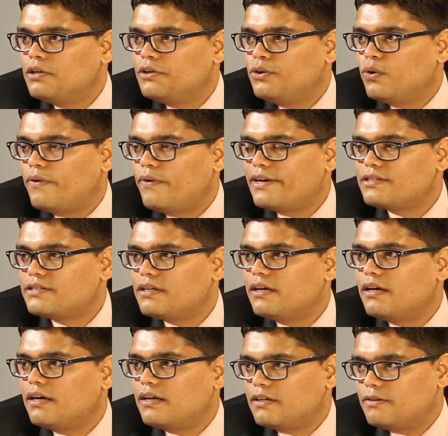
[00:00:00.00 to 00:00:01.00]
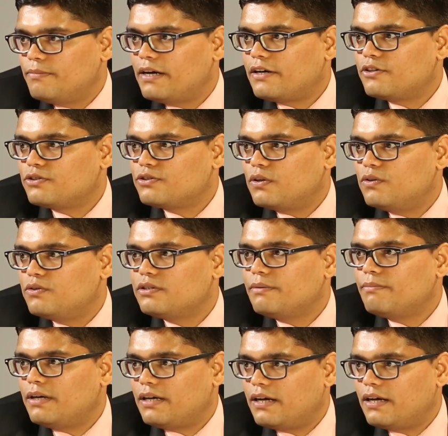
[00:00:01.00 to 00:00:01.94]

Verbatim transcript: N O A Cs are a better solution.